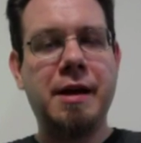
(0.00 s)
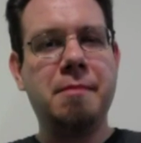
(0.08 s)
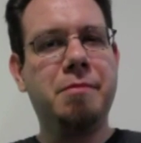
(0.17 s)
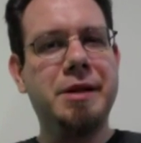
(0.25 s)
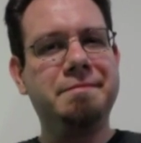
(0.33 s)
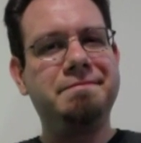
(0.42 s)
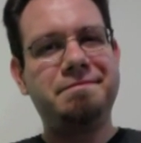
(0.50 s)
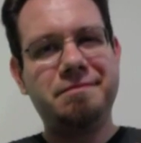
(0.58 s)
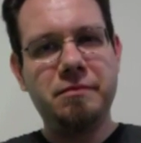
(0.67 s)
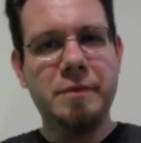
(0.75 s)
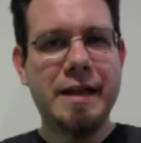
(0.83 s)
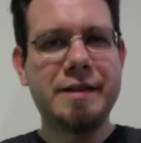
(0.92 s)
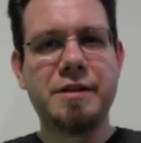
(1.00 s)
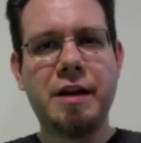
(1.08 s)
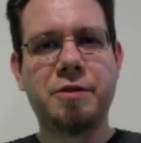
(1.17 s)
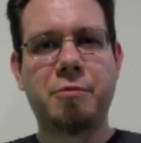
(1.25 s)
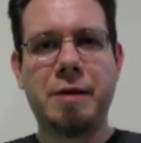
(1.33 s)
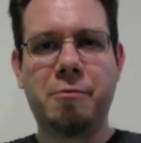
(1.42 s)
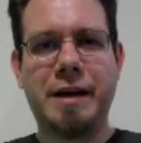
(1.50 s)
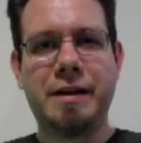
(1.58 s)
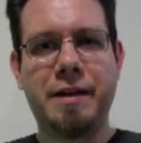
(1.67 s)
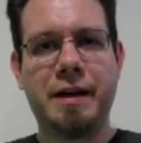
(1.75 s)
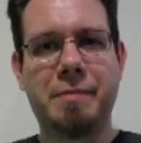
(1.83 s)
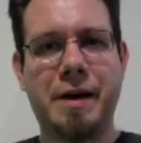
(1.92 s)
But that's not the right way to
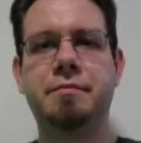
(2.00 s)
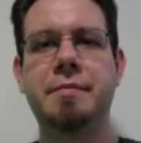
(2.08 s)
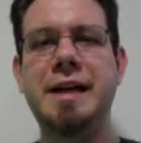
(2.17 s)
think about it.